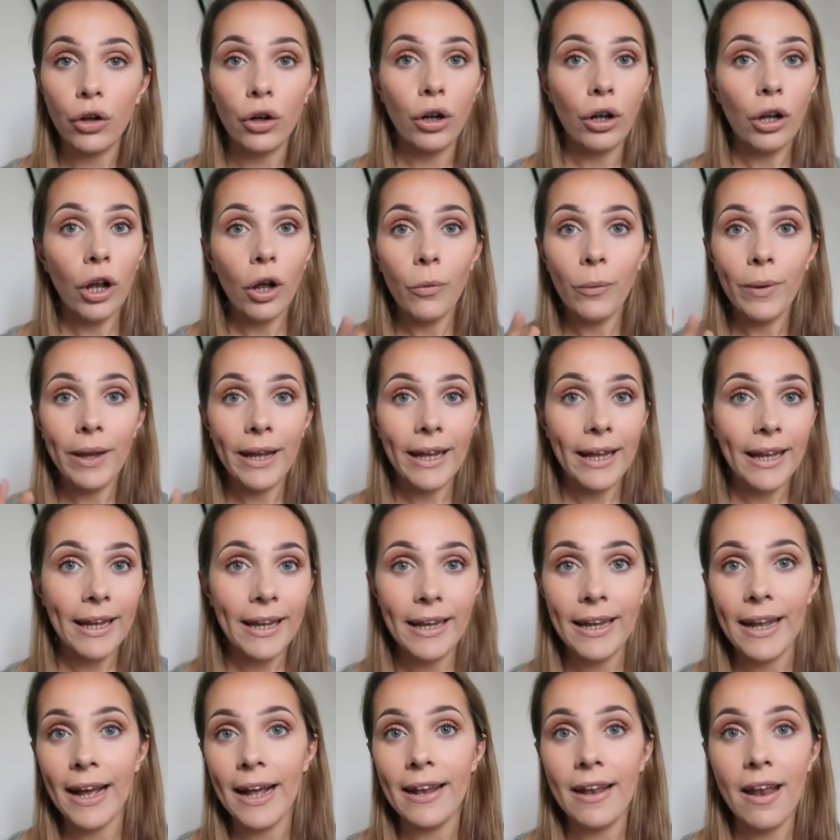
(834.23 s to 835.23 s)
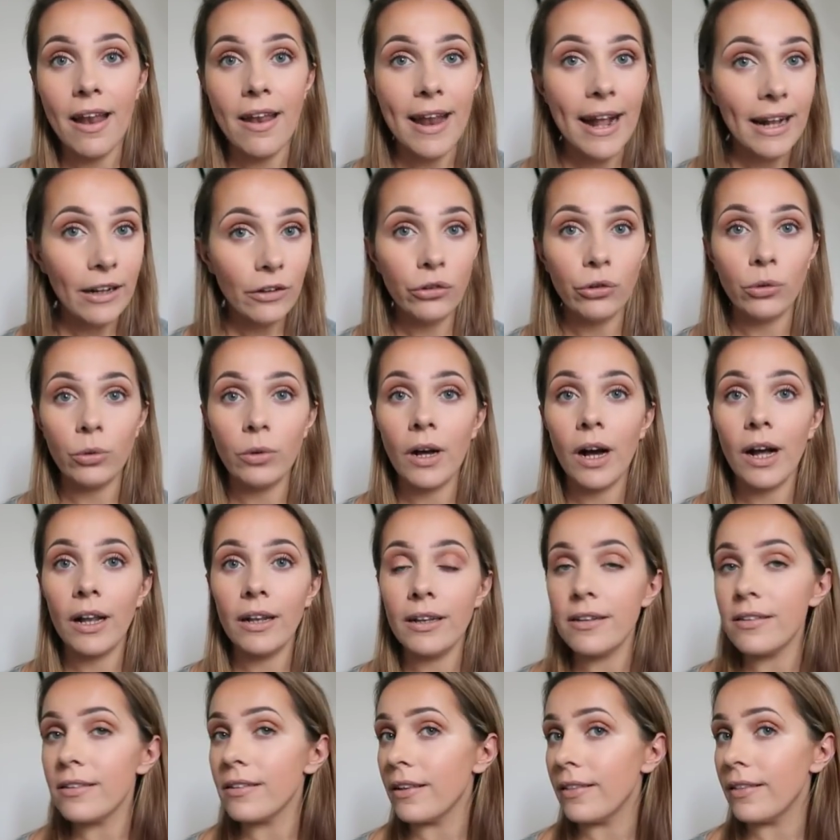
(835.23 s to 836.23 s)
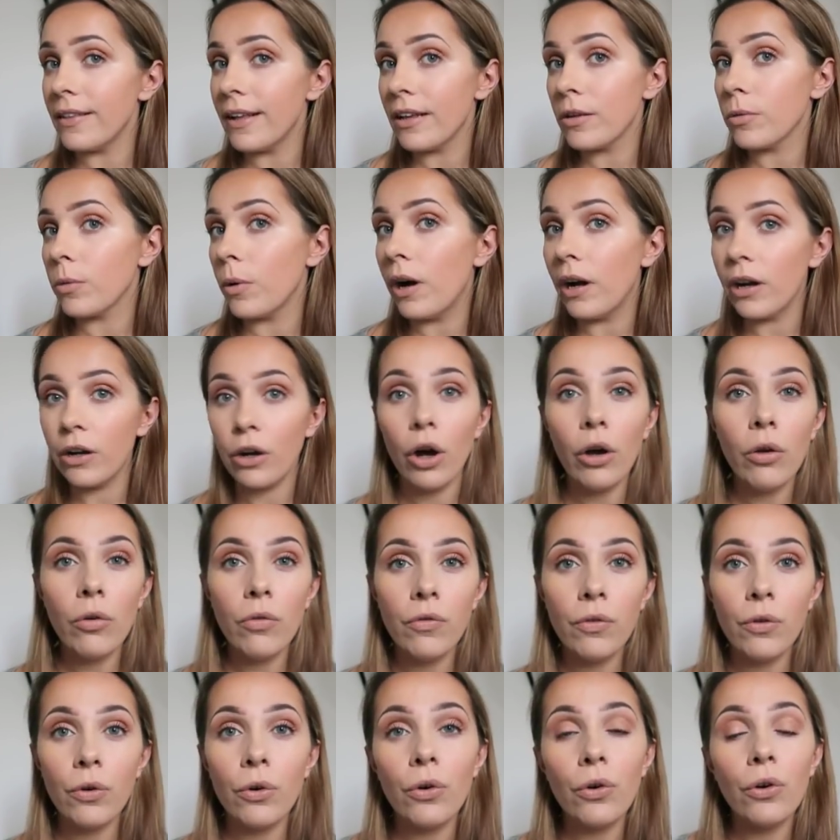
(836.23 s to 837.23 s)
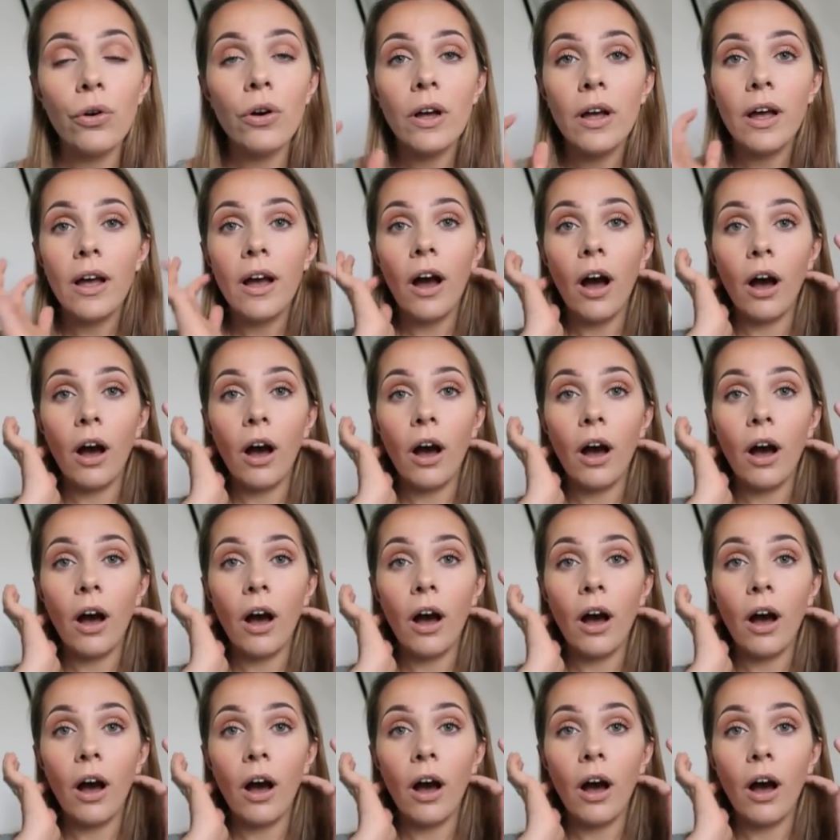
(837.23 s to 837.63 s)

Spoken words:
glowy and natural colours, and that's what I go for.